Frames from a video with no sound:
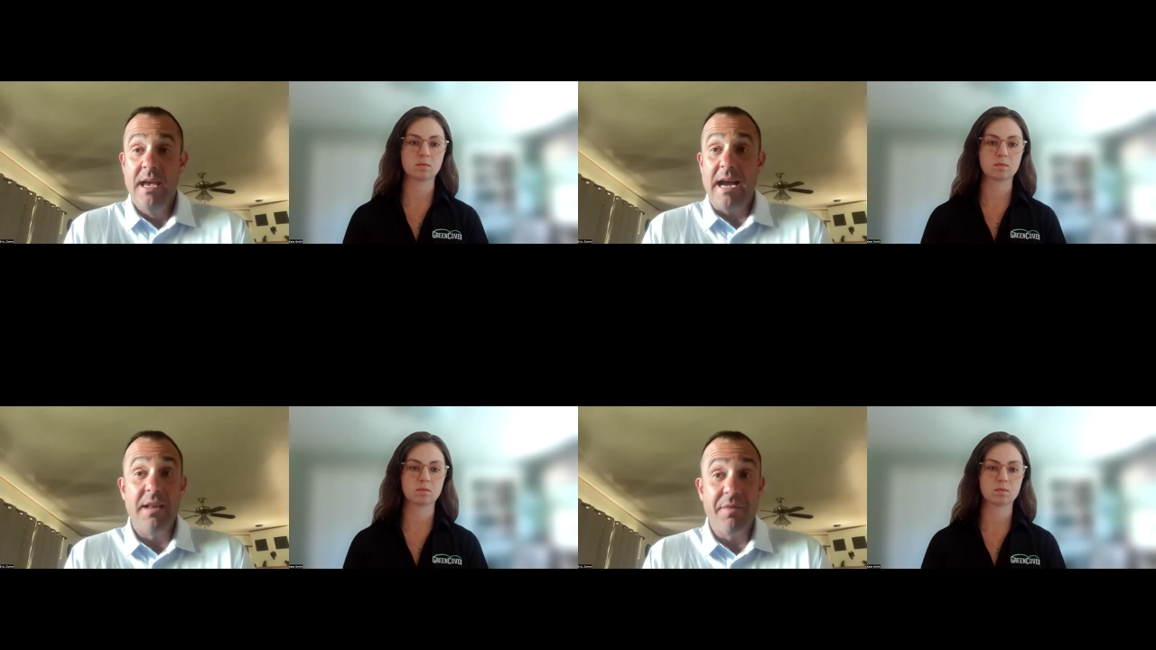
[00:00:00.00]

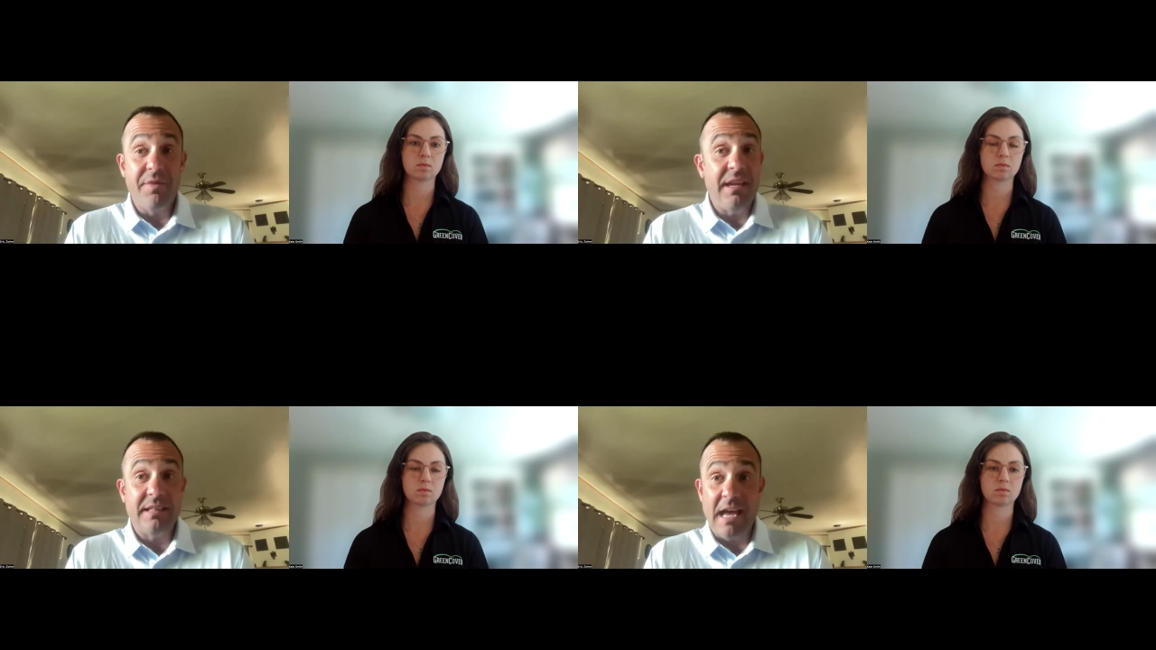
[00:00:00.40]
Speaker 1: I didn't
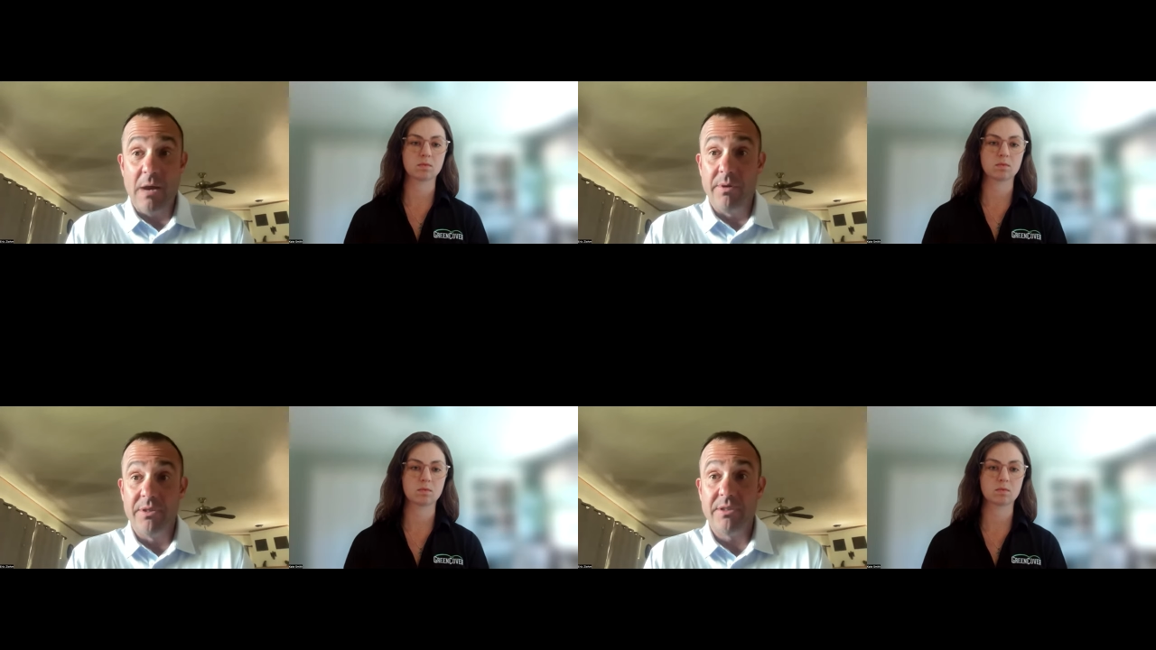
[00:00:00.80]
think that
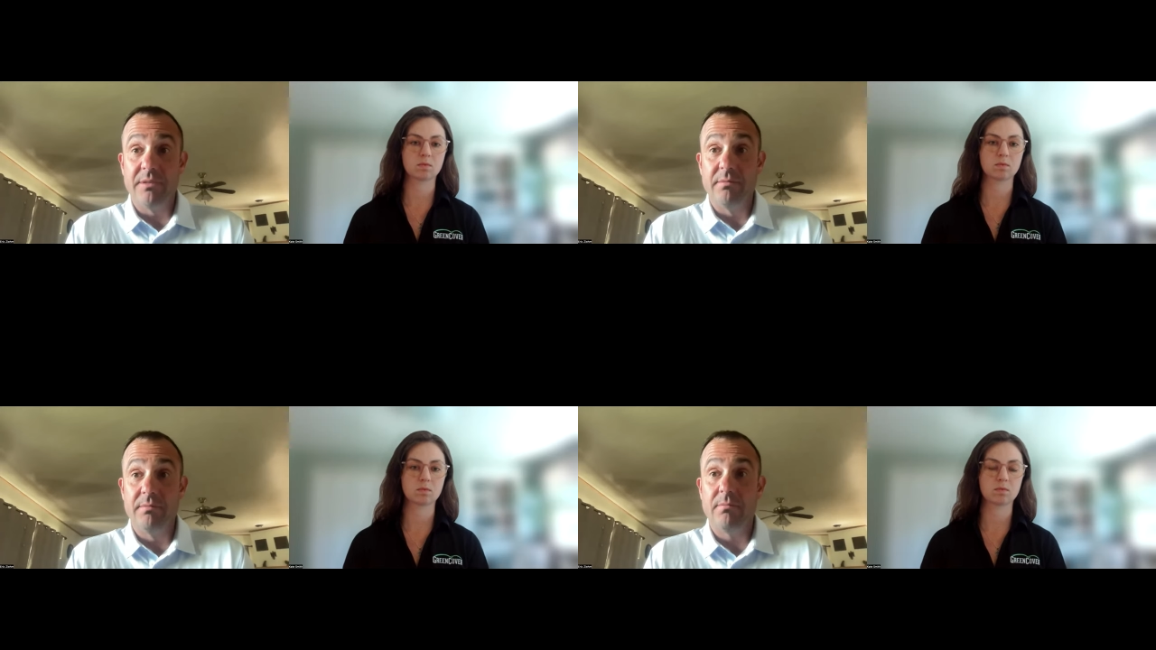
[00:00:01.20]

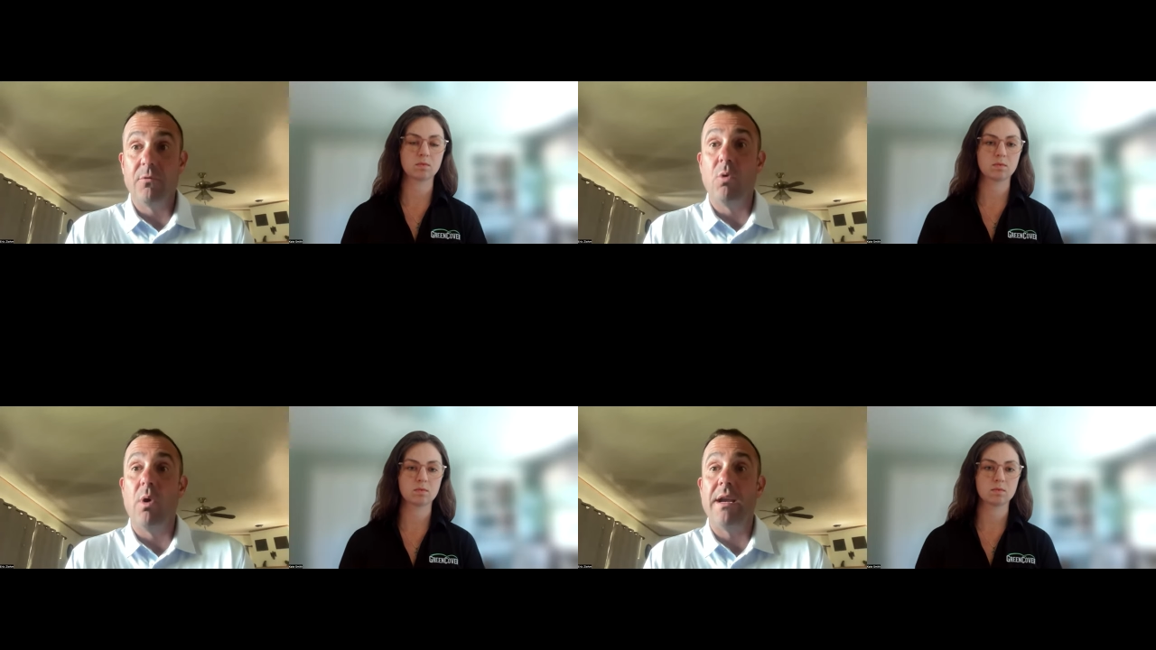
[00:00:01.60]
was
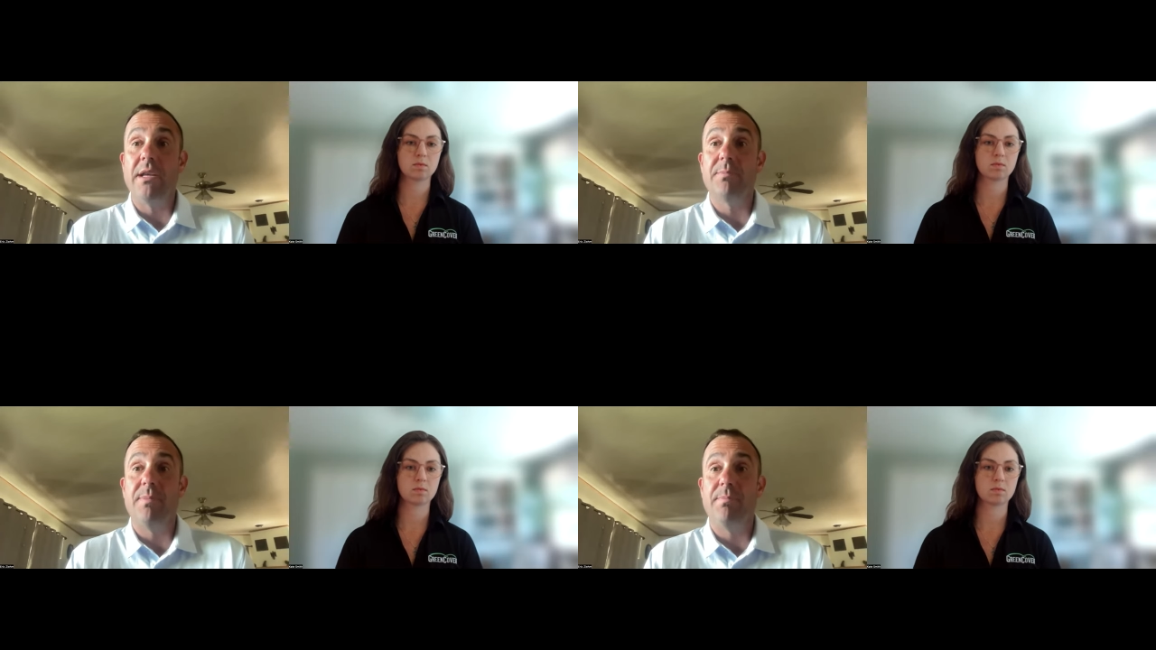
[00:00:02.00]
quite
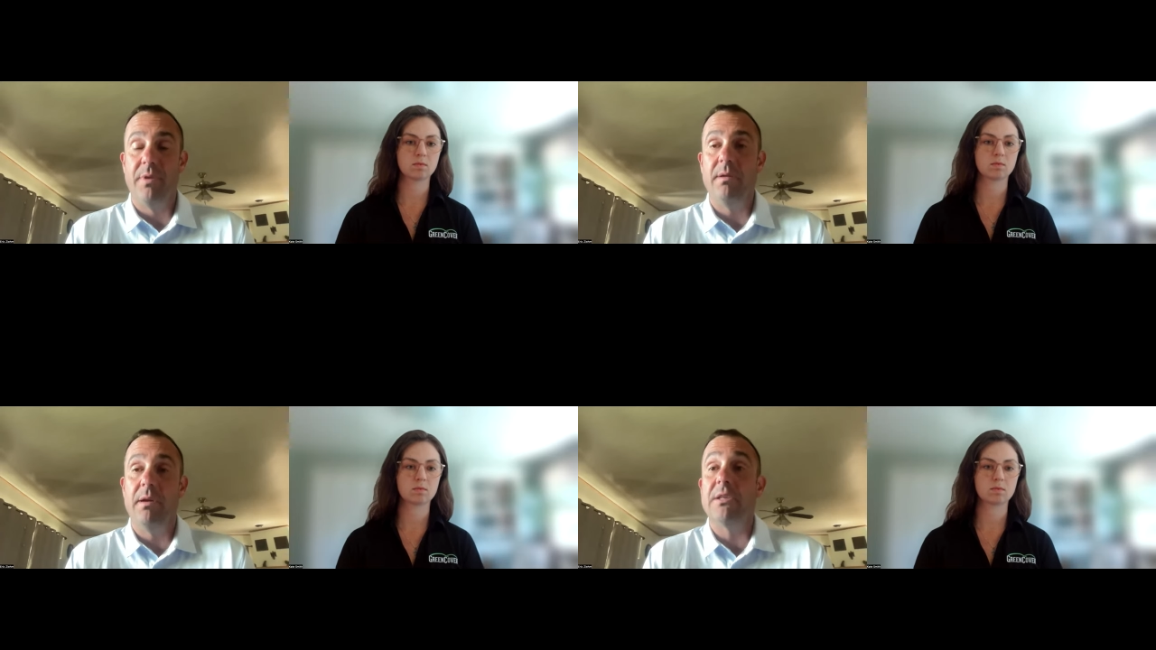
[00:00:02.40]
as
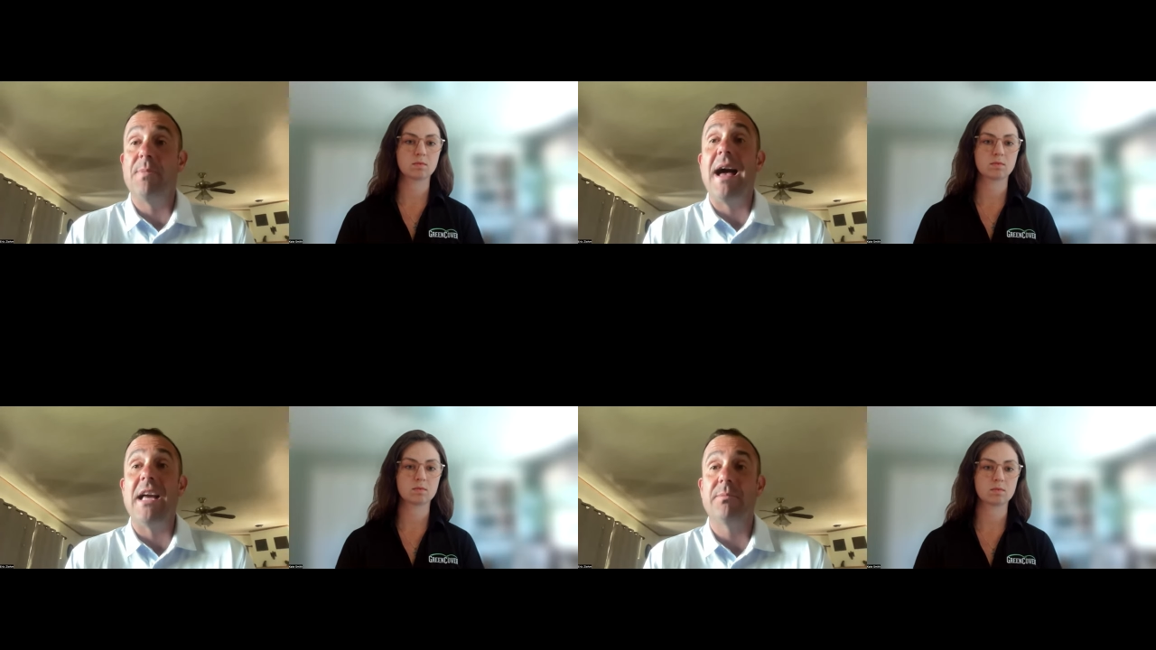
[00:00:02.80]
as
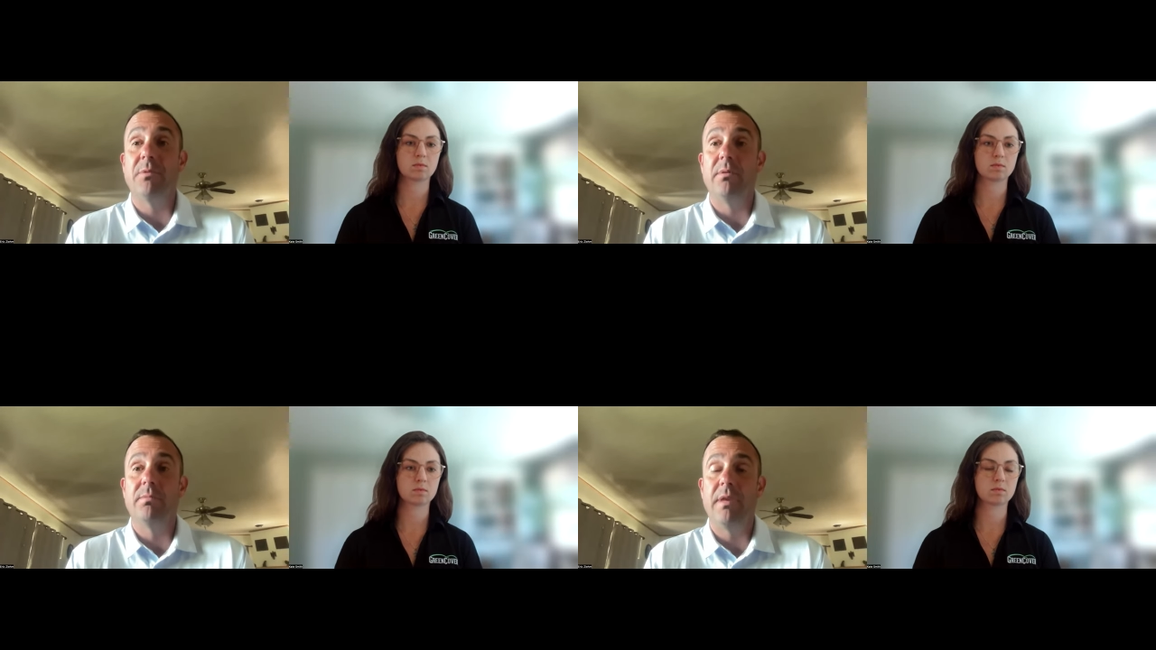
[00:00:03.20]

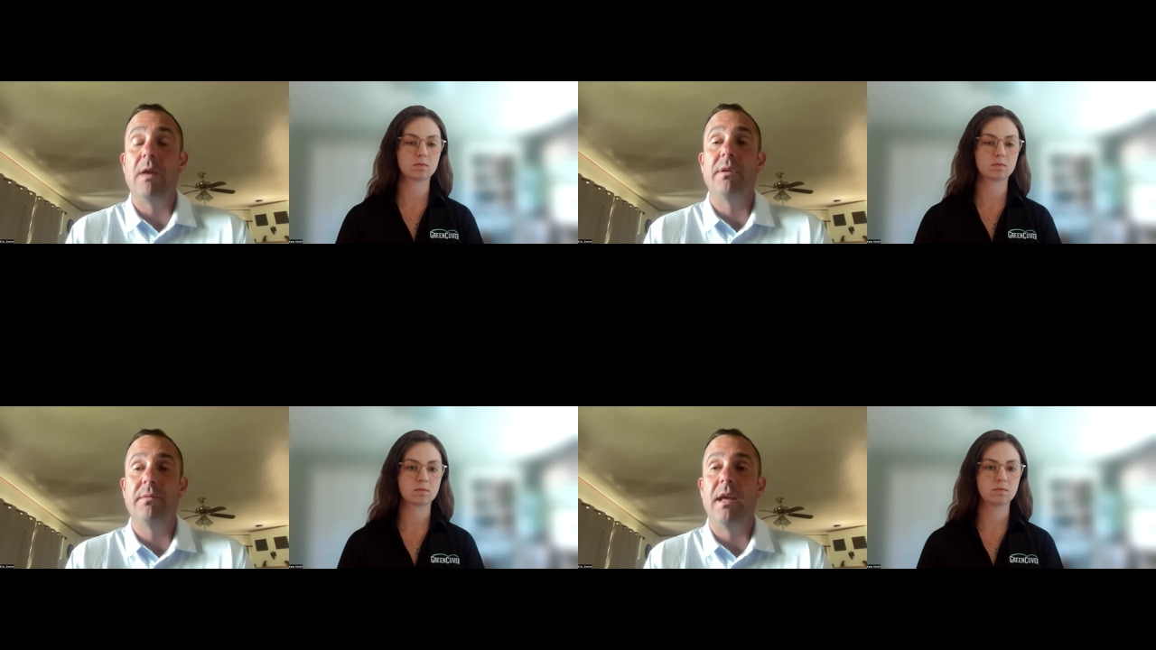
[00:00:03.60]
possible that
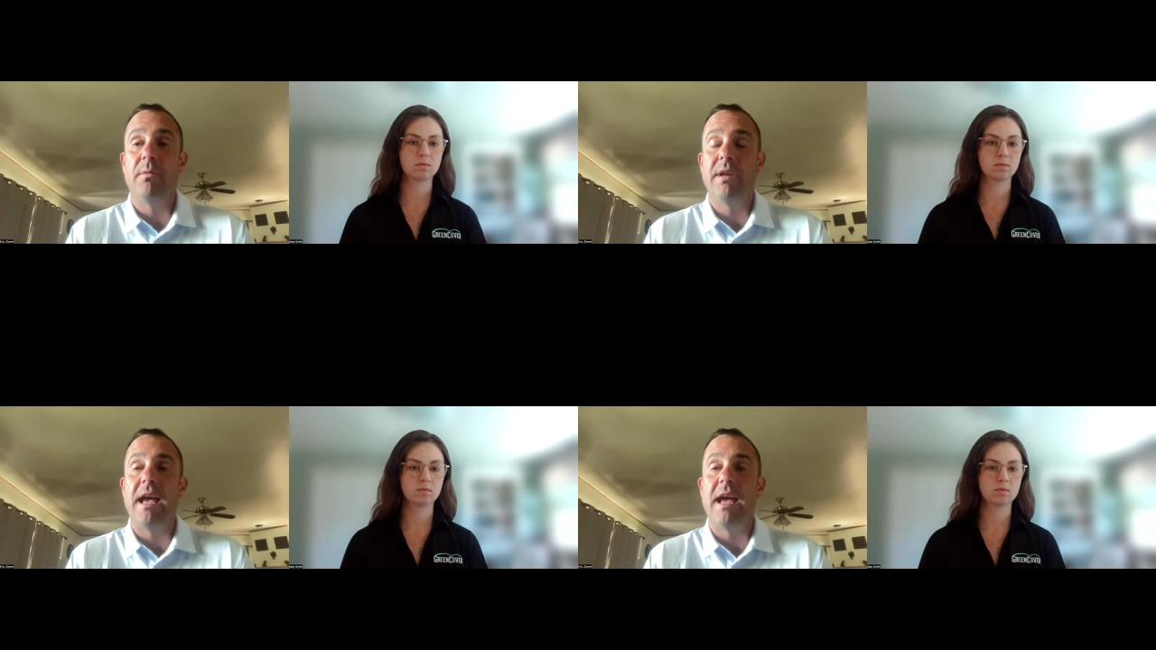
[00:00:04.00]
would that would